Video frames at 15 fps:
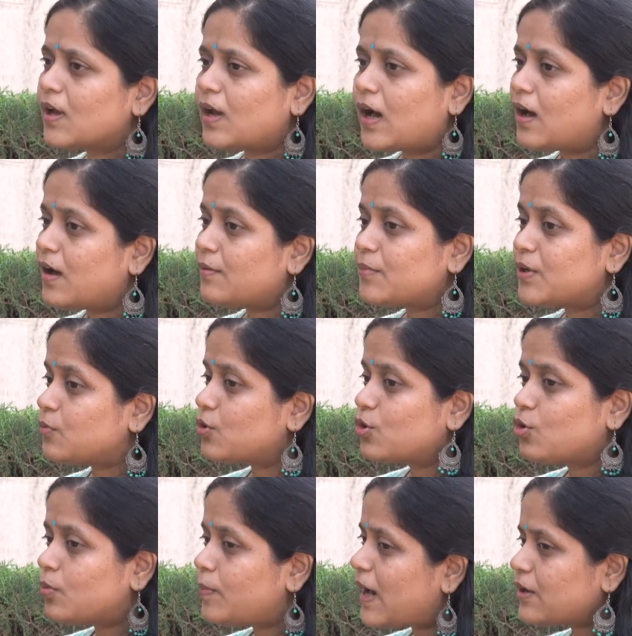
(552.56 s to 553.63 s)
yeah. um, it would
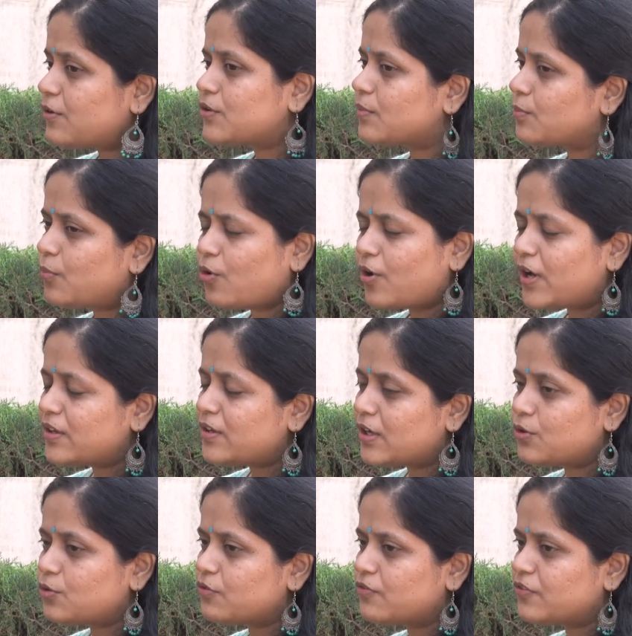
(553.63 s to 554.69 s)
go back to the point
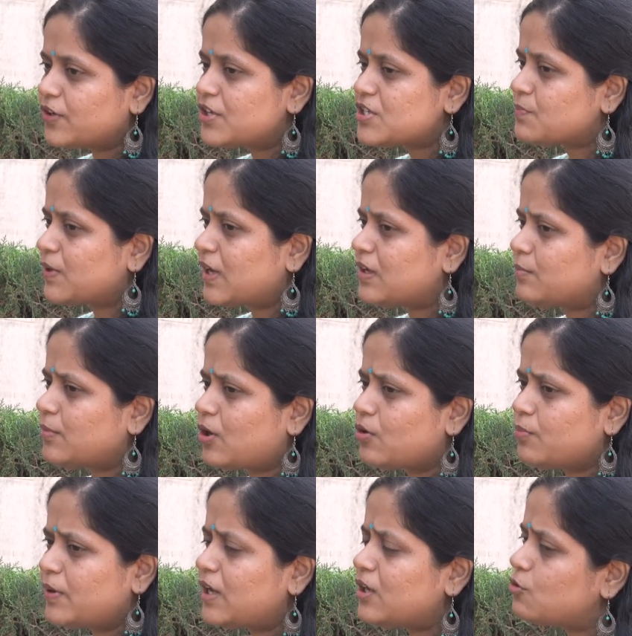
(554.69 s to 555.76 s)
that you first made
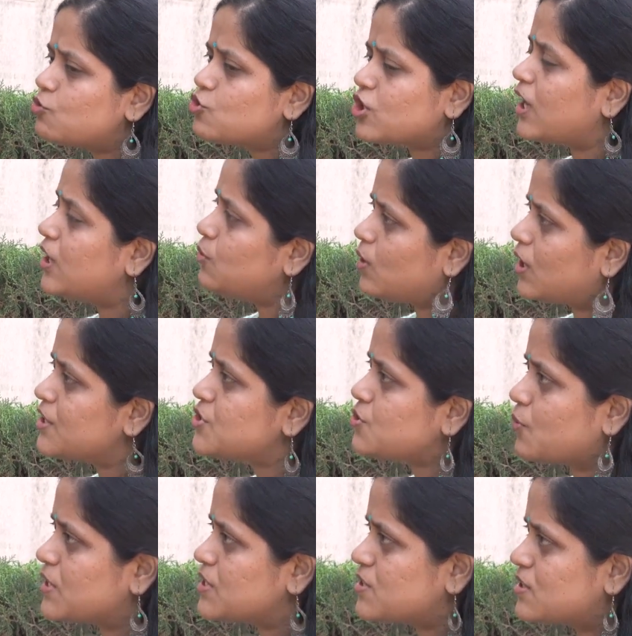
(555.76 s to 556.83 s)
about being too shy to ask
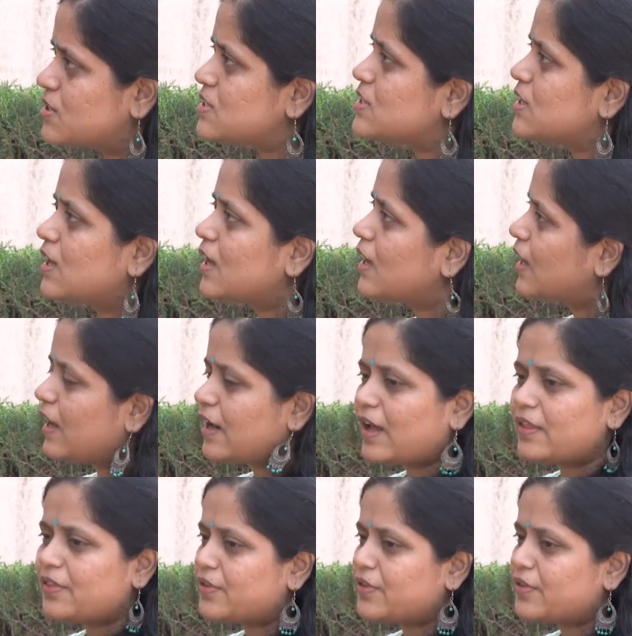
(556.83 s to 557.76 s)
questions uh-huh. and i